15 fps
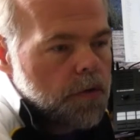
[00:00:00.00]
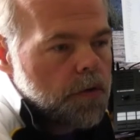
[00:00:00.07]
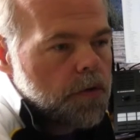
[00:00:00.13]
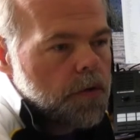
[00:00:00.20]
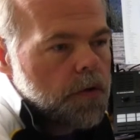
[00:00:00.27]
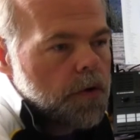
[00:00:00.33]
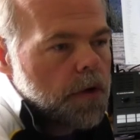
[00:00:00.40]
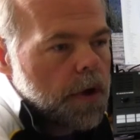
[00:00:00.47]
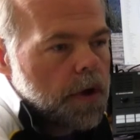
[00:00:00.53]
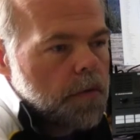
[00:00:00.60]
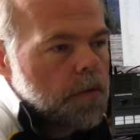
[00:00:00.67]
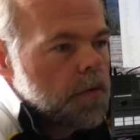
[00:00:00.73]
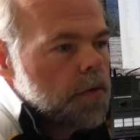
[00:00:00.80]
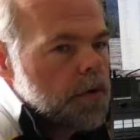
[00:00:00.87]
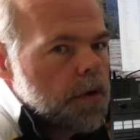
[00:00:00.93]
So I
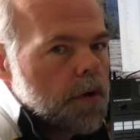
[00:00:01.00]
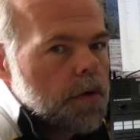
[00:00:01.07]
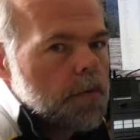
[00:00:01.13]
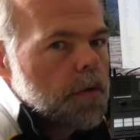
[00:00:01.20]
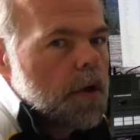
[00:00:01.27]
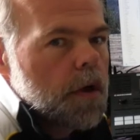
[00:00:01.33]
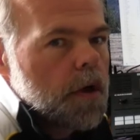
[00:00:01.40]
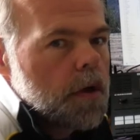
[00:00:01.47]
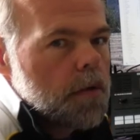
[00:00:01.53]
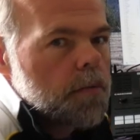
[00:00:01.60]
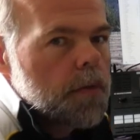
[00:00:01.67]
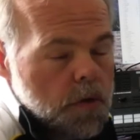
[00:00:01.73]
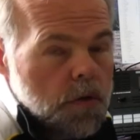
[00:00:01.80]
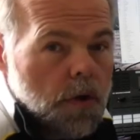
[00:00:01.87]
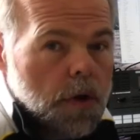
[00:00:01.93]
can,
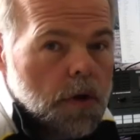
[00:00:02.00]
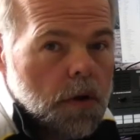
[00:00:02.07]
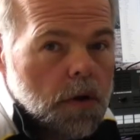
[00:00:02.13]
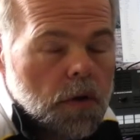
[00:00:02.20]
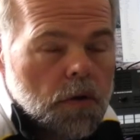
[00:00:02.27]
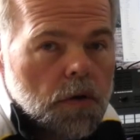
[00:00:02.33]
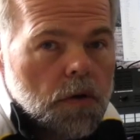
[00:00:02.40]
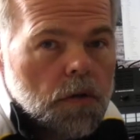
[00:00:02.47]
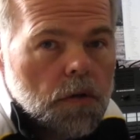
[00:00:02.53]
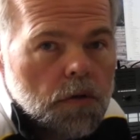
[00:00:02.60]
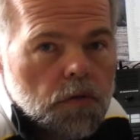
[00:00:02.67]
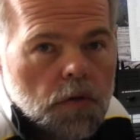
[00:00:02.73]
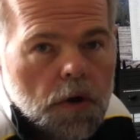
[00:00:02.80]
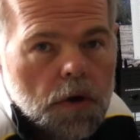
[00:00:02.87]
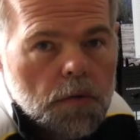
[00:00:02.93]
so I can increase the
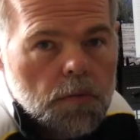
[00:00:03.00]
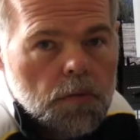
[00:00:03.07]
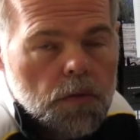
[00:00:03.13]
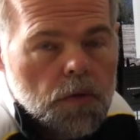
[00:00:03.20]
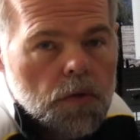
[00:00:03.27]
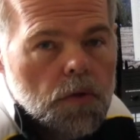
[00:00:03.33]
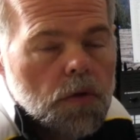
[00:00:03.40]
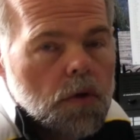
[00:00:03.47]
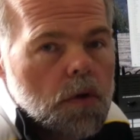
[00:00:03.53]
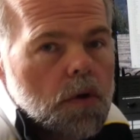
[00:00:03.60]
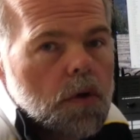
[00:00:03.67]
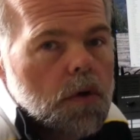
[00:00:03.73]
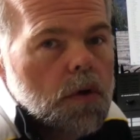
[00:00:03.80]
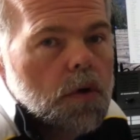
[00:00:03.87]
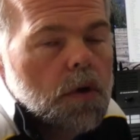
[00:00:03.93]
drums,
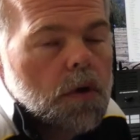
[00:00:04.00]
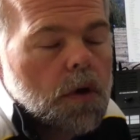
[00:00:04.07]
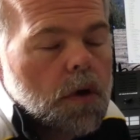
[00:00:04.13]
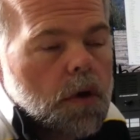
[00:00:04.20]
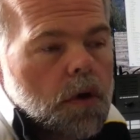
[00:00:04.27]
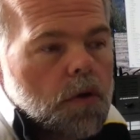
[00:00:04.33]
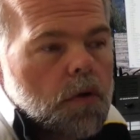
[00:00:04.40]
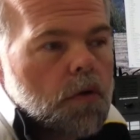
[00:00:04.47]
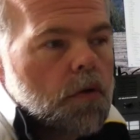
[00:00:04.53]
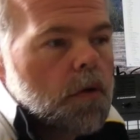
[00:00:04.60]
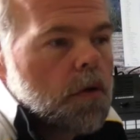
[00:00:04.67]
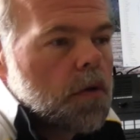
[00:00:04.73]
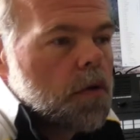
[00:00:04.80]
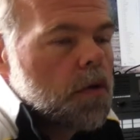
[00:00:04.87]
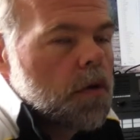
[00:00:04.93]
I can
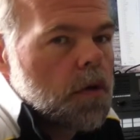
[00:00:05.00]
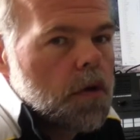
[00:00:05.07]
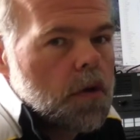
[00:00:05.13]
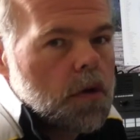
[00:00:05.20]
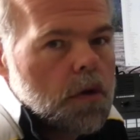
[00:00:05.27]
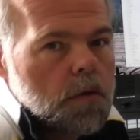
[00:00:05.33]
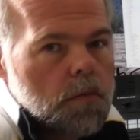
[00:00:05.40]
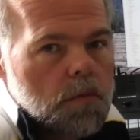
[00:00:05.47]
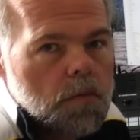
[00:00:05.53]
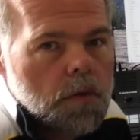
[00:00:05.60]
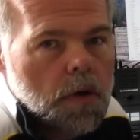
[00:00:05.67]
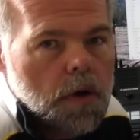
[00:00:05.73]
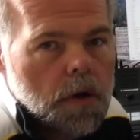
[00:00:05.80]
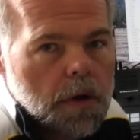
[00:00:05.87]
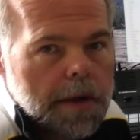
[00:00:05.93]
increase the
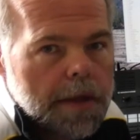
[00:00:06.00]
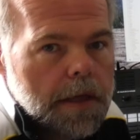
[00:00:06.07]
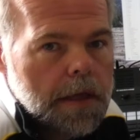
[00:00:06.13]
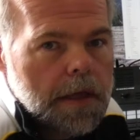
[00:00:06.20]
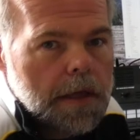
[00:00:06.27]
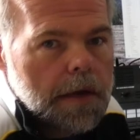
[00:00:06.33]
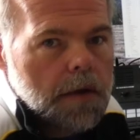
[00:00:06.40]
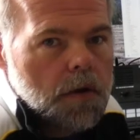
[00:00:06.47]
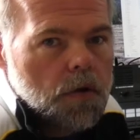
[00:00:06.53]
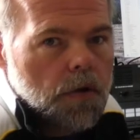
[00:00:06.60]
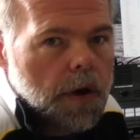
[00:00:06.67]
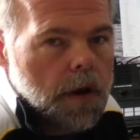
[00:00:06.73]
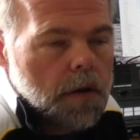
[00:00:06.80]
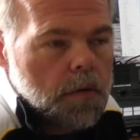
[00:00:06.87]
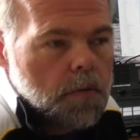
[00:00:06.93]
lead,
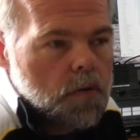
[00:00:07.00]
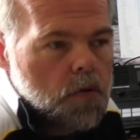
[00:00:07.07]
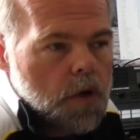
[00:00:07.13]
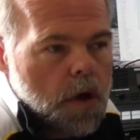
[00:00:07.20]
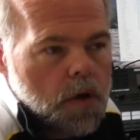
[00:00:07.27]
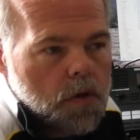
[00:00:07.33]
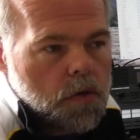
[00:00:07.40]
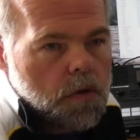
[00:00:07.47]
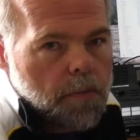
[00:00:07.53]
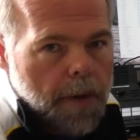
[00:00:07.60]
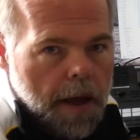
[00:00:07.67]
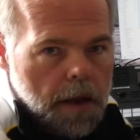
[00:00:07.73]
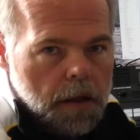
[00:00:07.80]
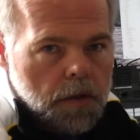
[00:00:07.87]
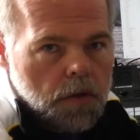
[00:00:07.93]
or I can change the
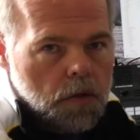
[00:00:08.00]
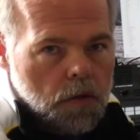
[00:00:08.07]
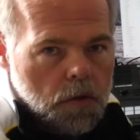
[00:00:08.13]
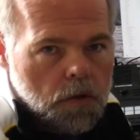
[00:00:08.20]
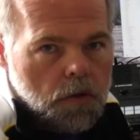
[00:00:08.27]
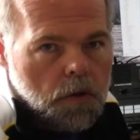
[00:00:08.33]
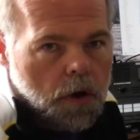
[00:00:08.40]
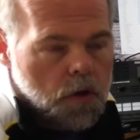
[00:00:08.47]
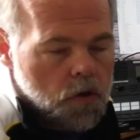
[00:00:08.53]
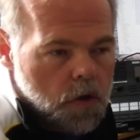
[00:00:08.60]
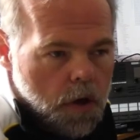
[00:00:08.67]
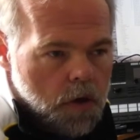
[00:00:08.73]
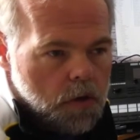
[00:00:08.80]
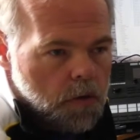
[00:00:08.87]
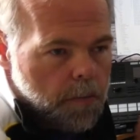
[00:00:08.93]
balance, I can
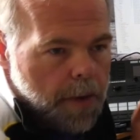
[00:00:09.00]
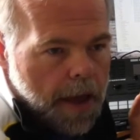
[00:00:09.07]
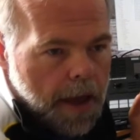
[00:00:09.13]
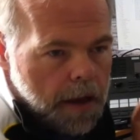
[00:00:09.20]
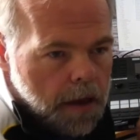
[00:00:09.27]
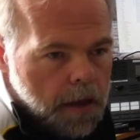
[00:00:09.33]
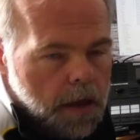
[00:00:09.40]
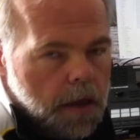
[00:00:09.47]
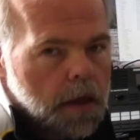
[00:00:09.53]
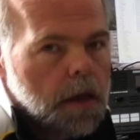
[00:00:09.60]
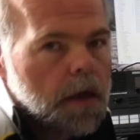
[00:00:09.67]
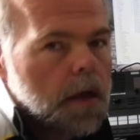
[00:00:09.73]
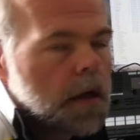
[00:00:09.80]
change the panning.